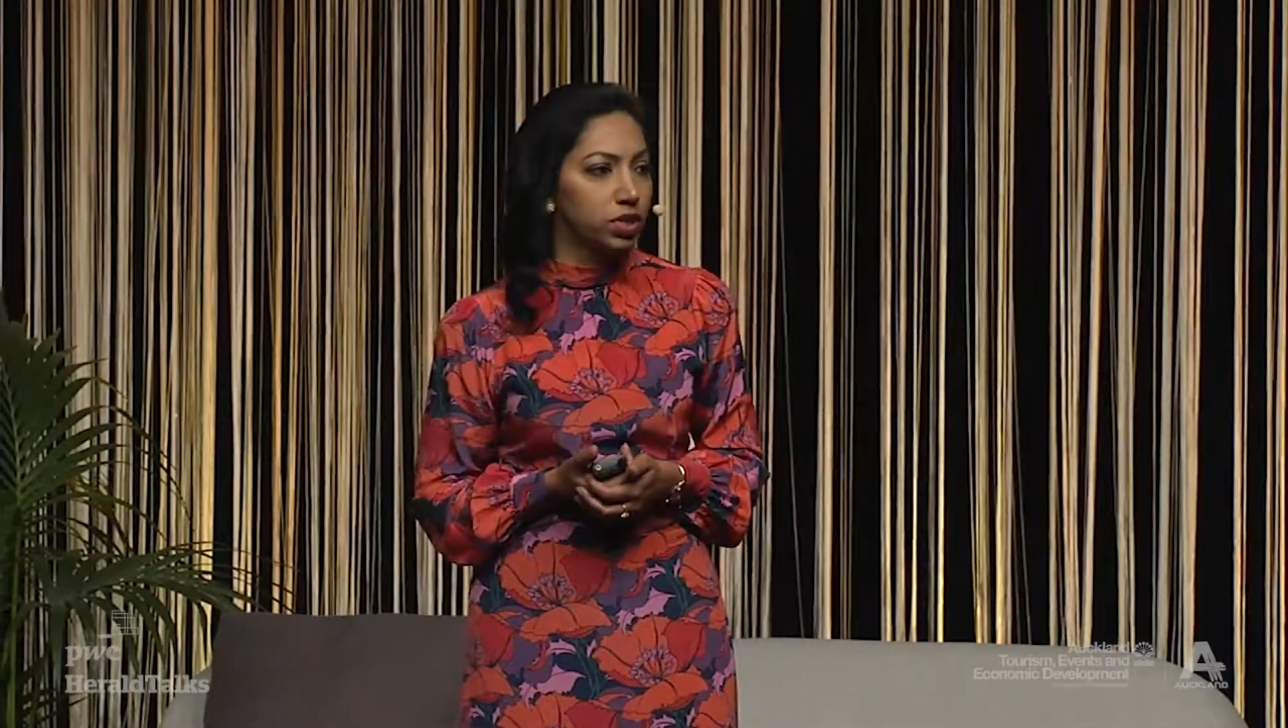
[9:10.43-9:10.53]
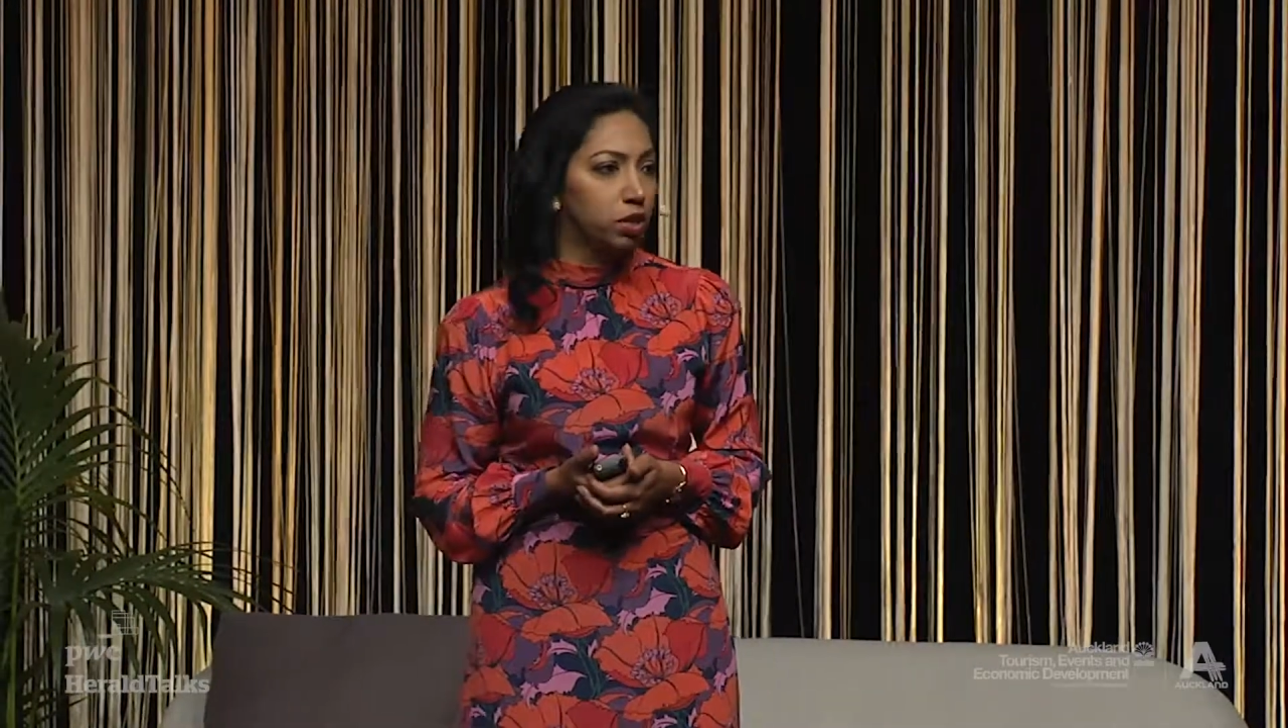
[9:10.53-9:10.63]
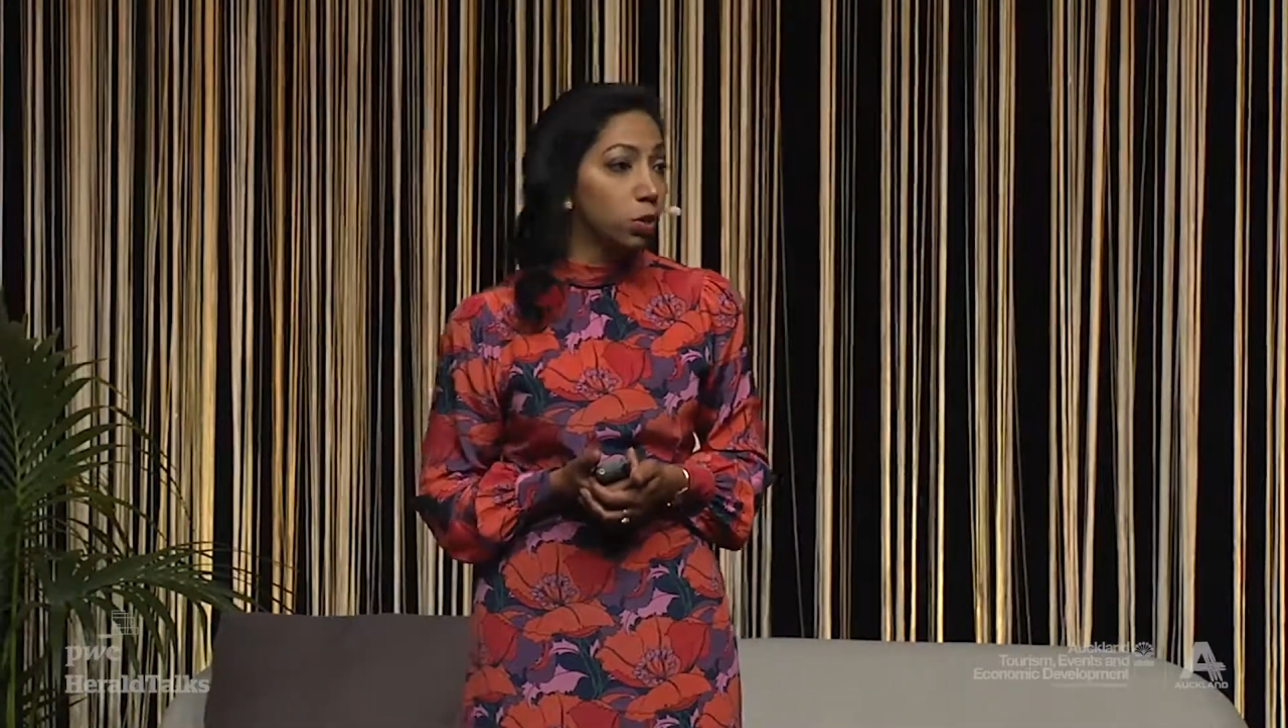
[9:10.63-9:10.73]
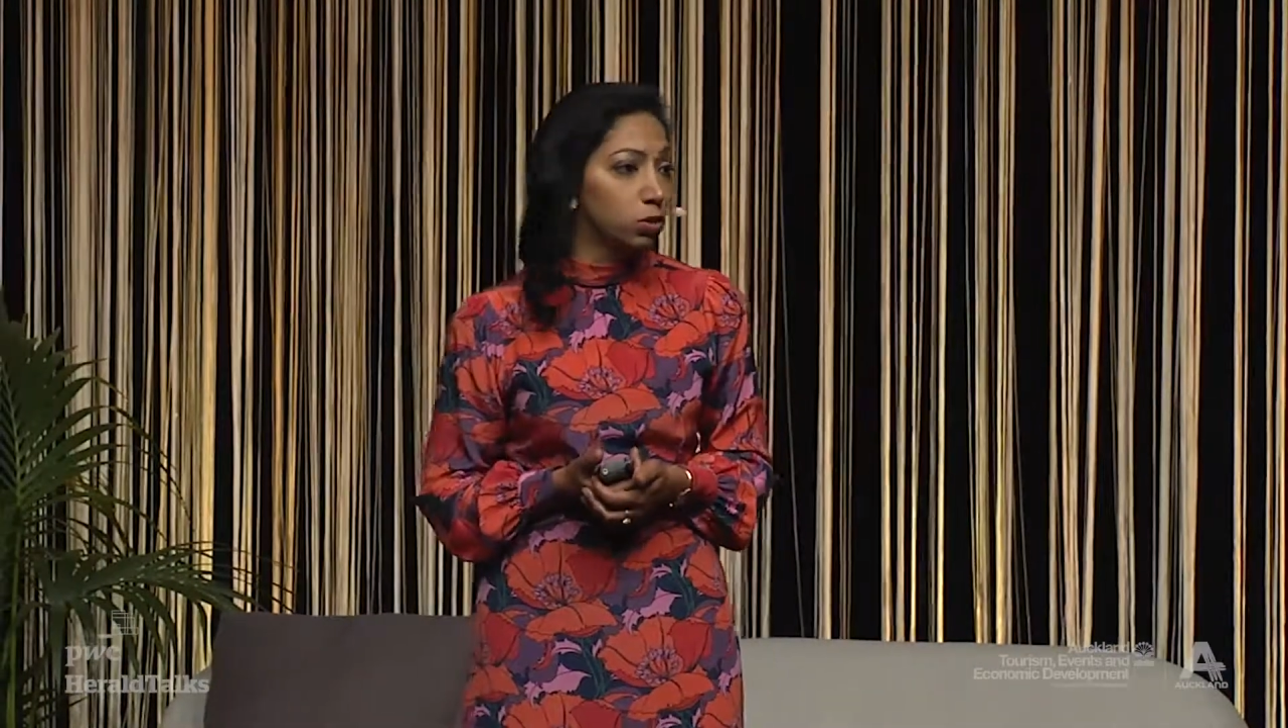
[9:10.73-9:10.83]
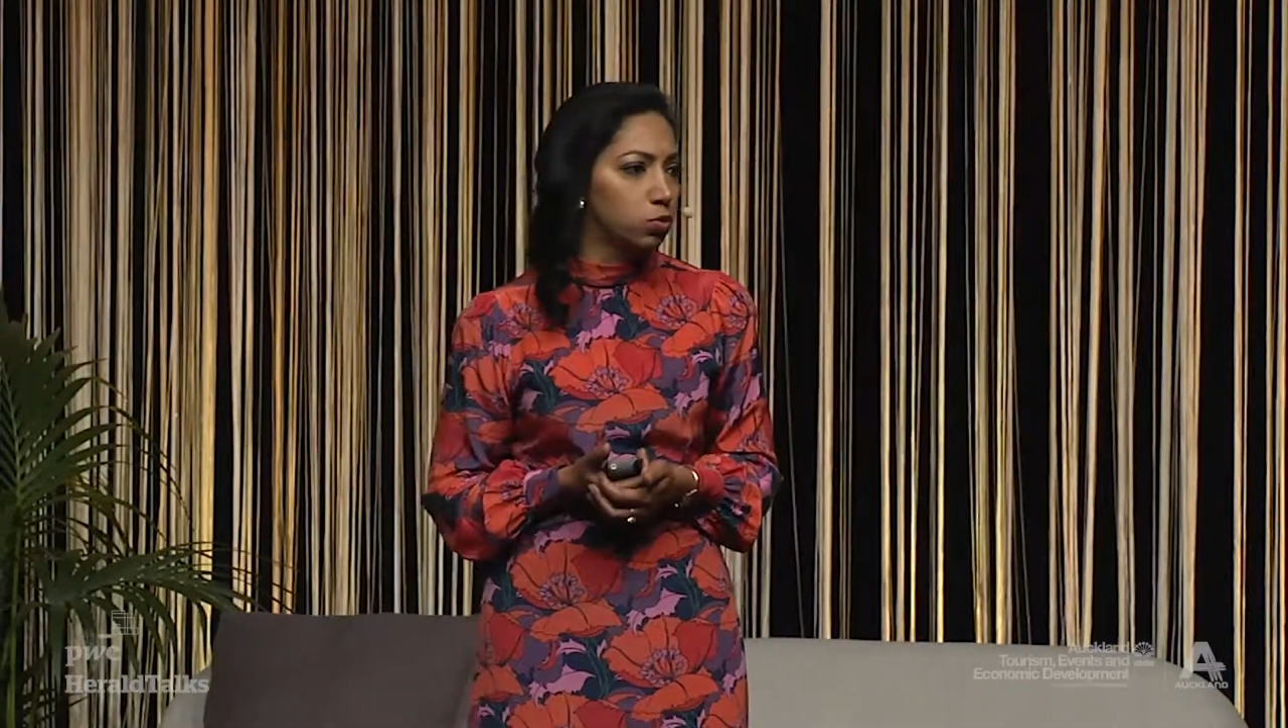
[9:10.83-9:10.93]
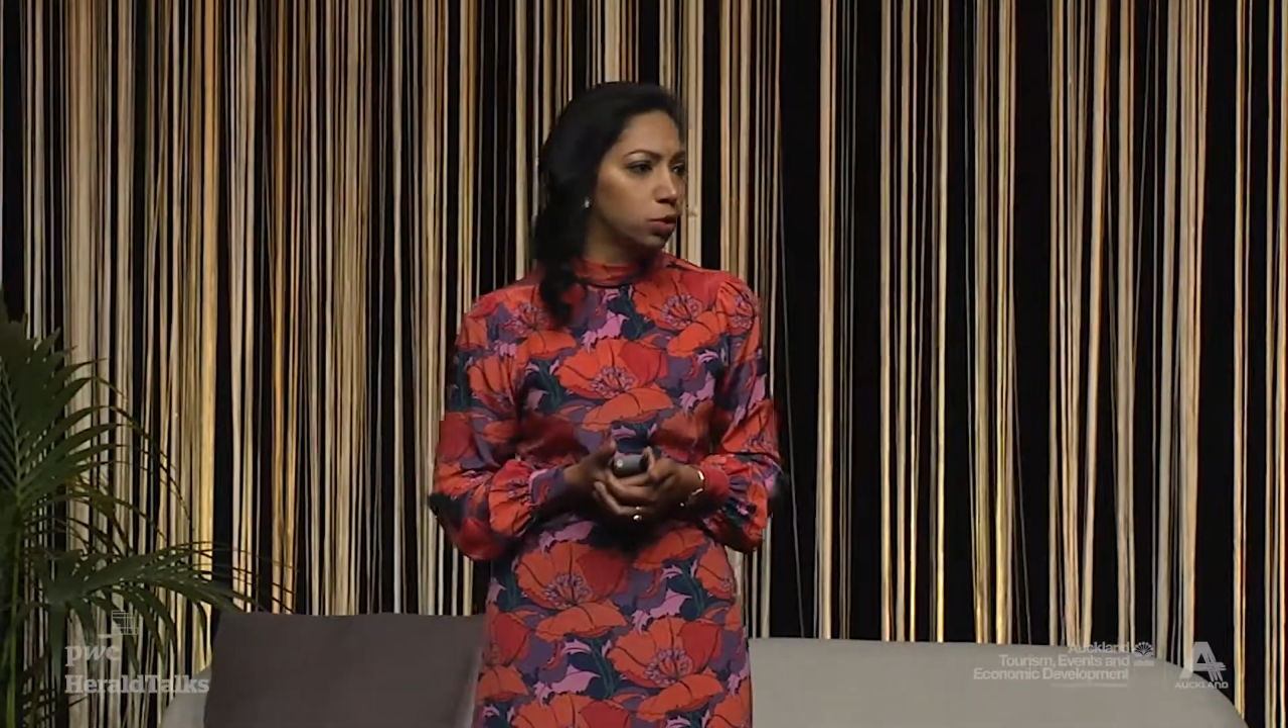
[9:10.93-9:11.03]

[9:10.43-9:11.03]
in most